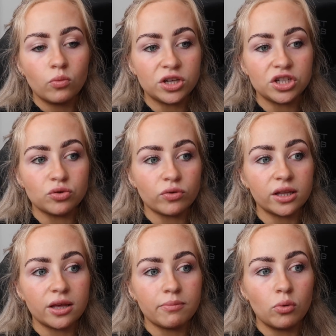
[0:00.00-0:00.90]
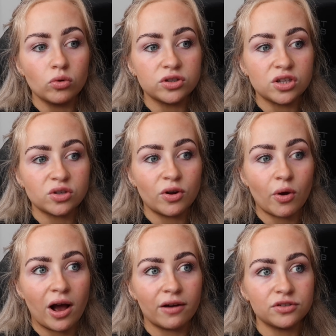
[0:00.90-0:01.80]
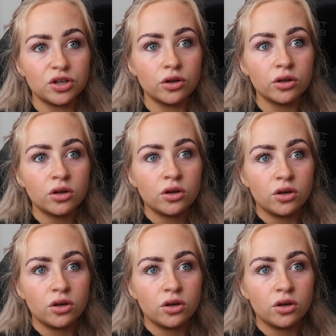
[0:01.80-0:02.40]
which is really important, so I don't have to,